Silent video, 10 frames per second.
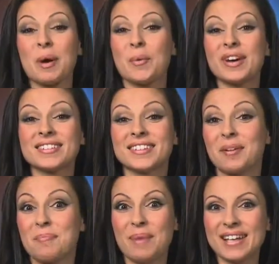but we're
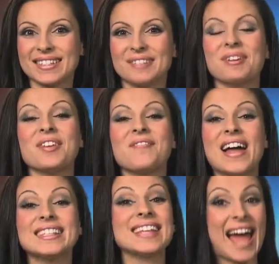still buzzing with
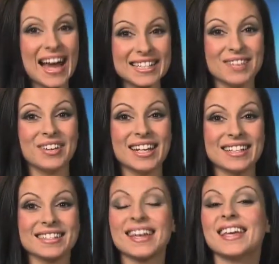events and
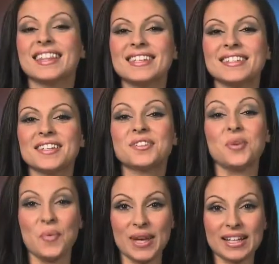activities. This is
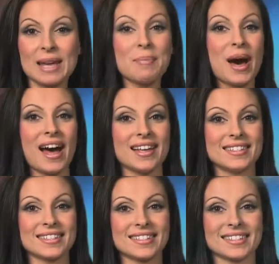the Weekly Buzz.